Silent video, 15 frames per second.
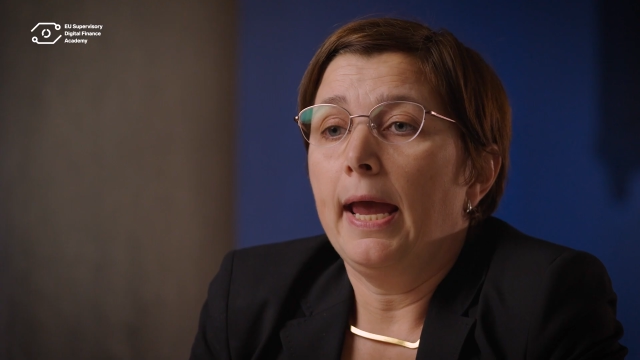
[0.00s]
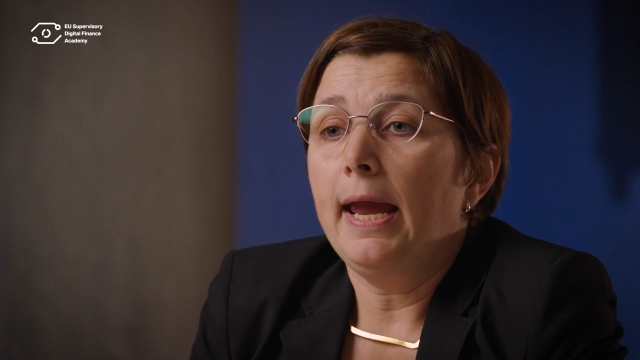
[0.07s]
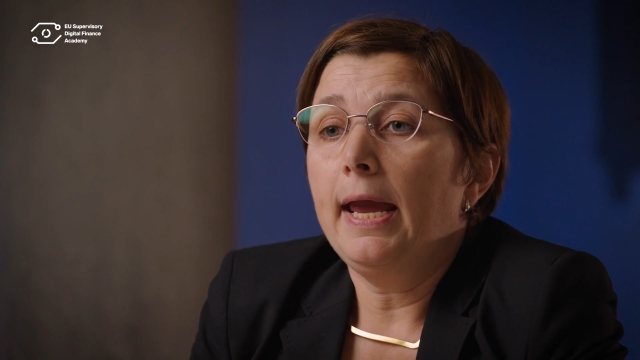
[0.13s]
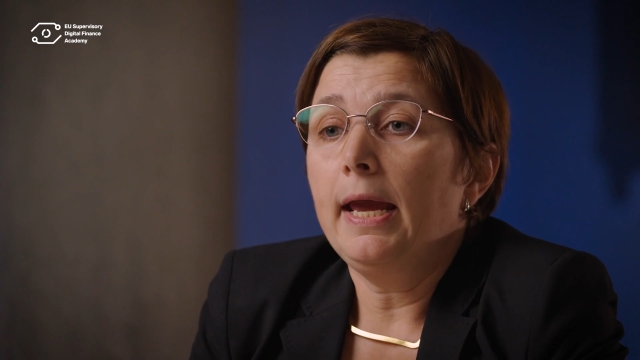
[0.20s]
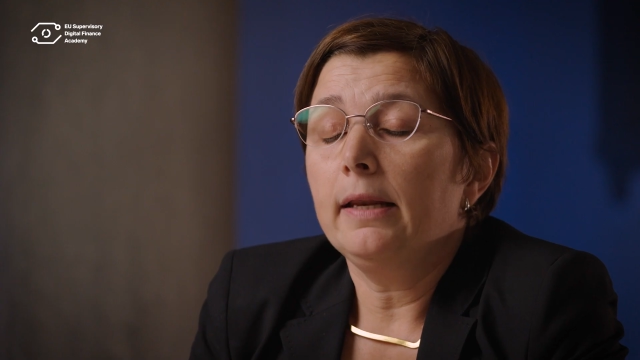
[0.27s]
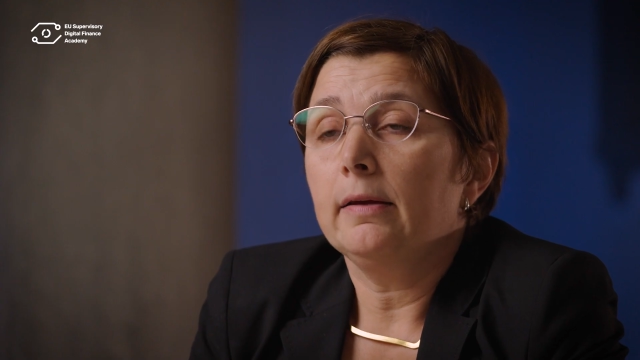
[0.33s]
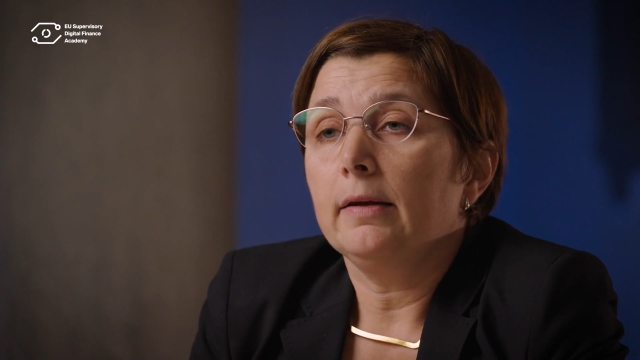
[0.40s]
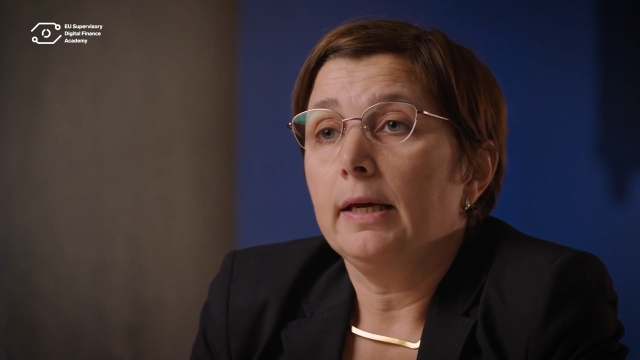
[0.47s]

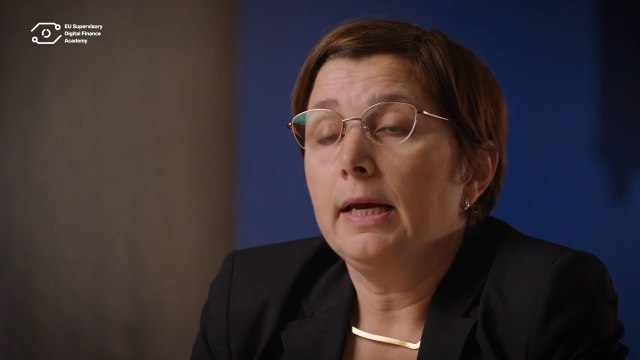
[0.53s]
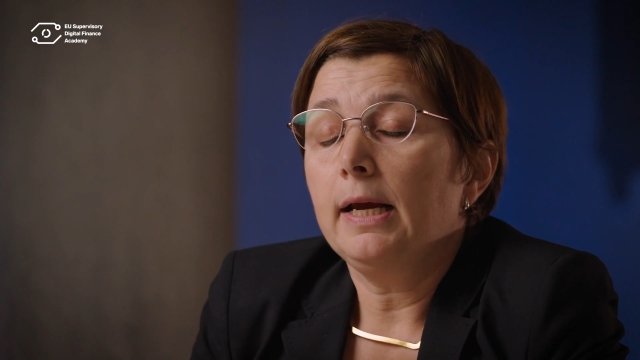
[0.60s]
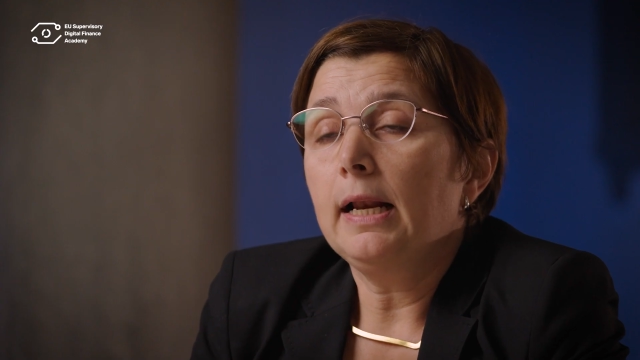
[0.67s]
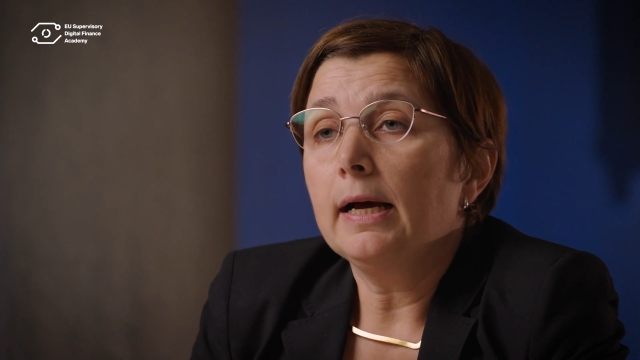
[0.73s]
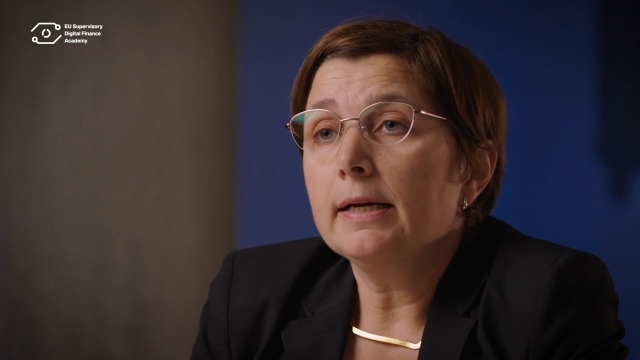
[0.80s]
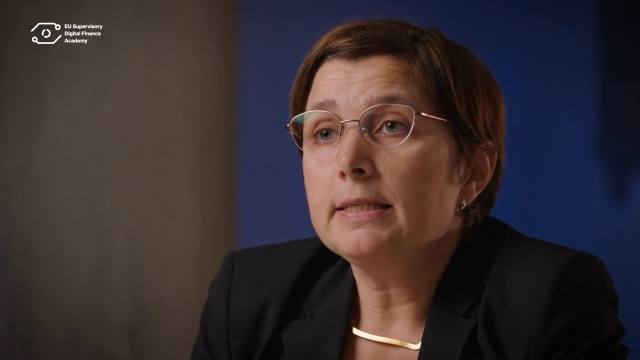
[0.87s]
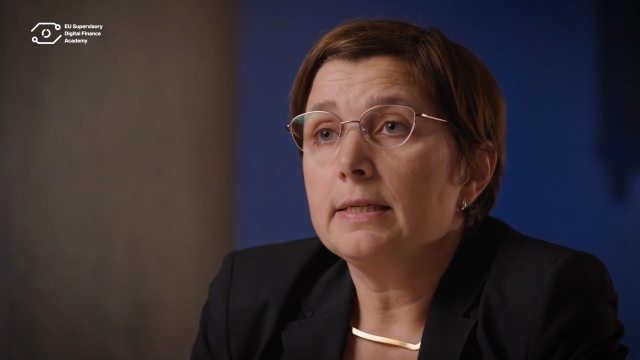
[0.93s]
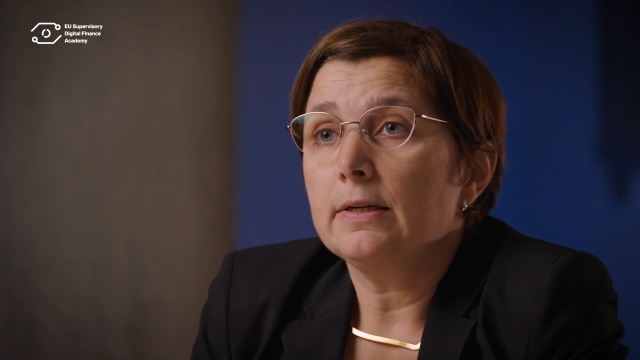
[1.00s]
And it
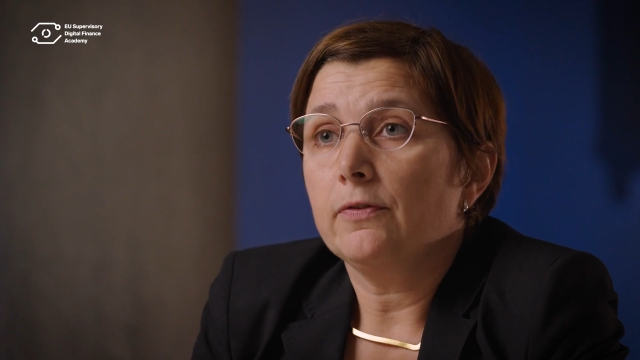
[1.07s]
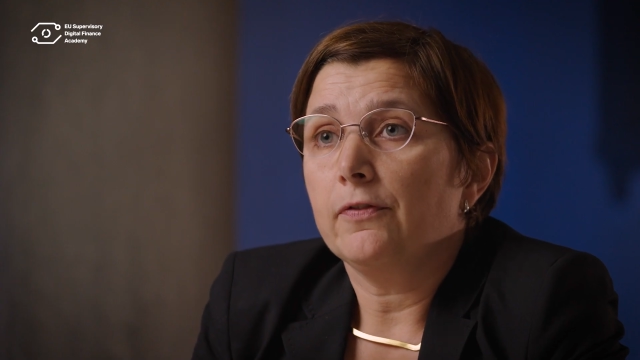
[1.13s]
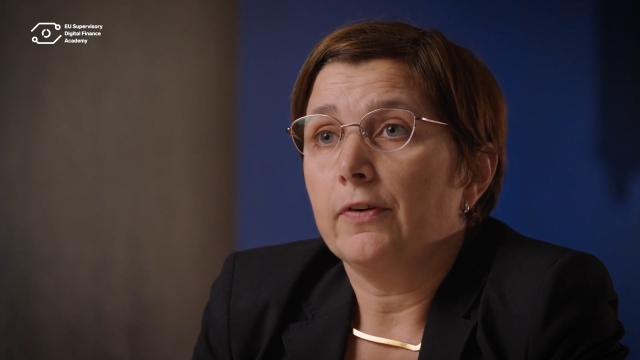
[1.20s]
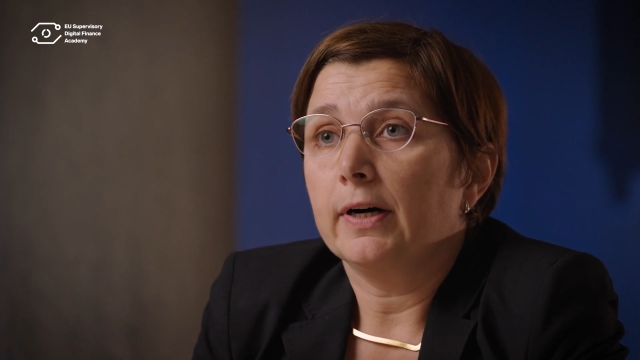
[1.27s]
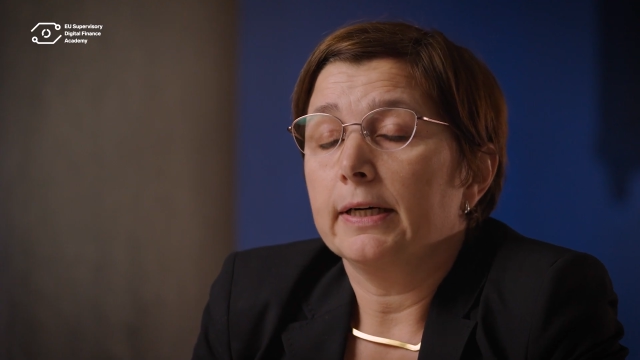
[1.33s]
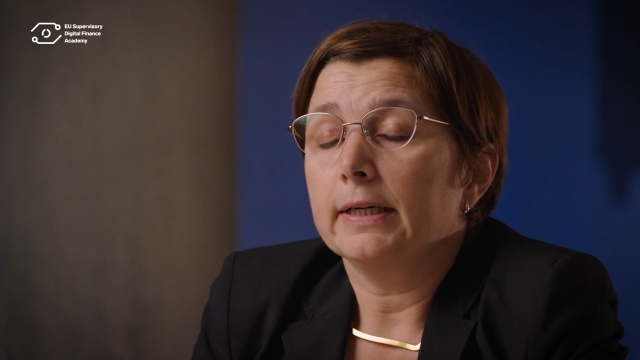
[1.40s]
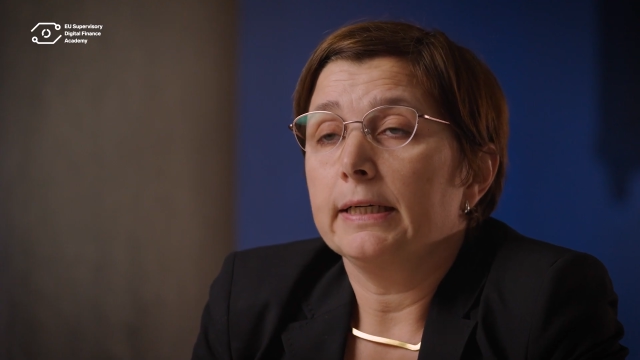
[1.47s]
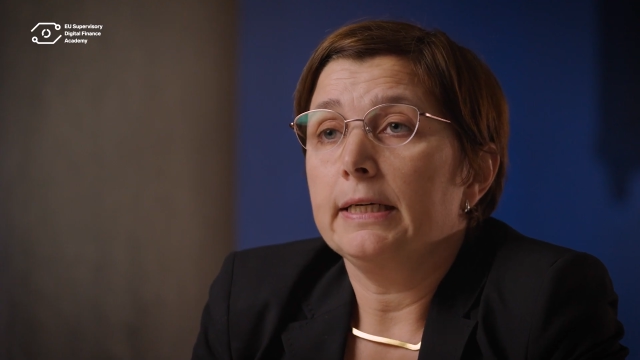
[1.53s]

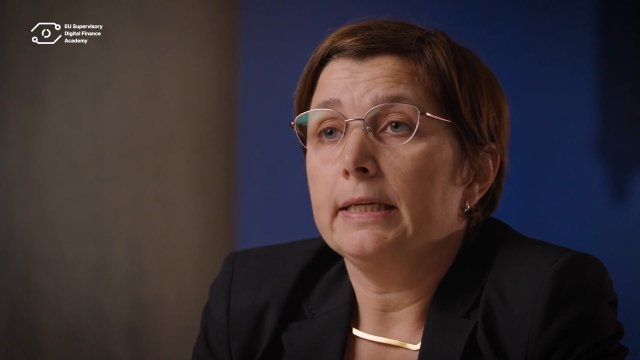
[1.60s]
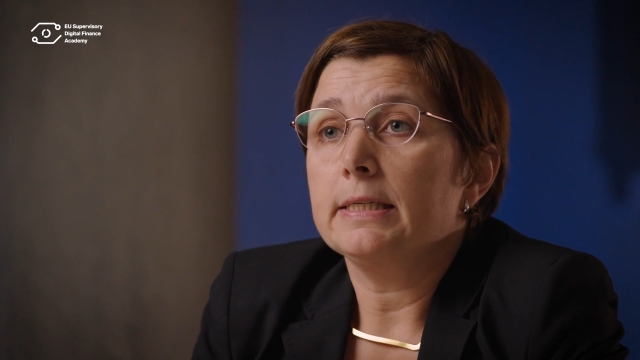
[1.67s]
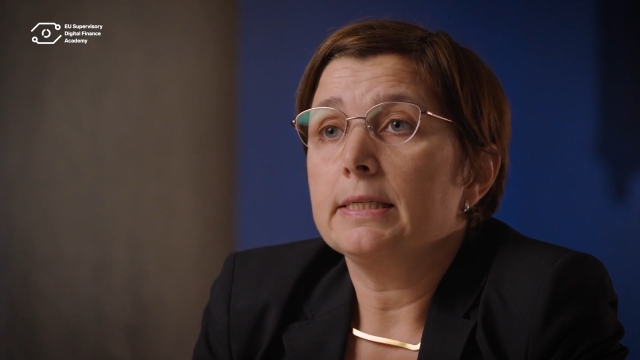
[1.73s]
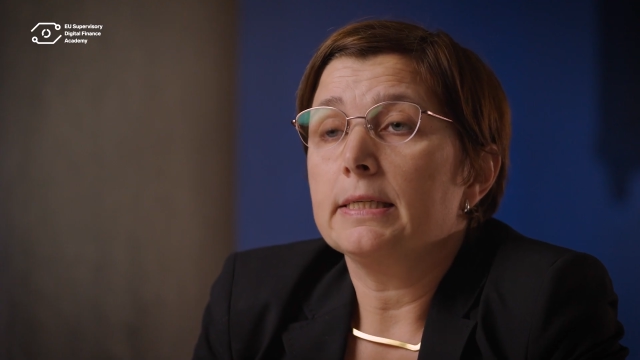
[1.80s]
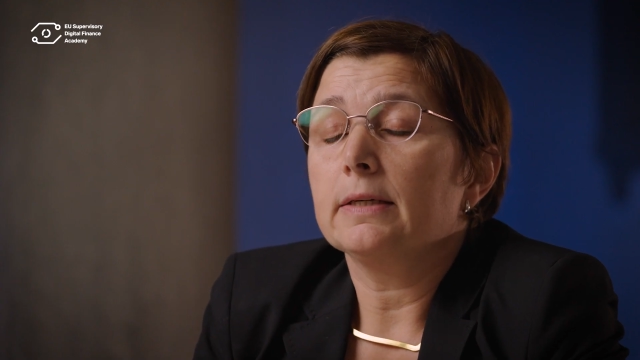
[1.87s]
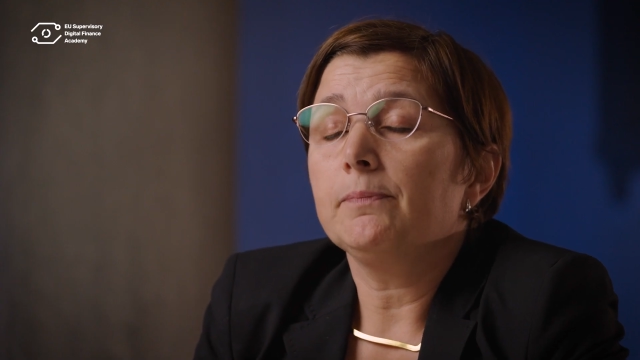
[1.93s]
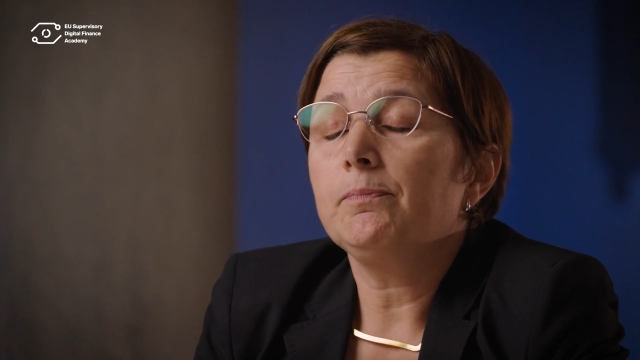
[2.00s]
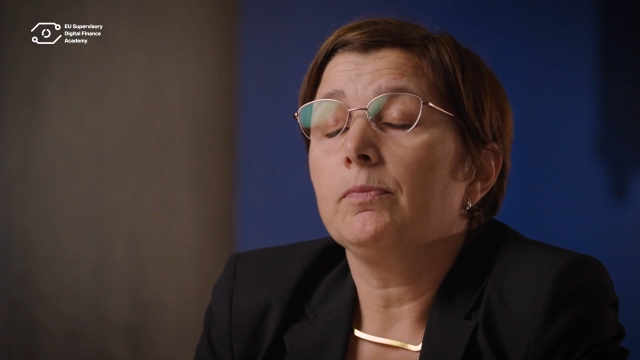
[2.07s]

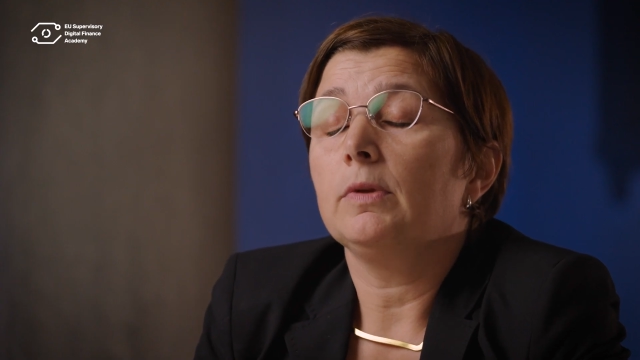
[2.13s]
classifies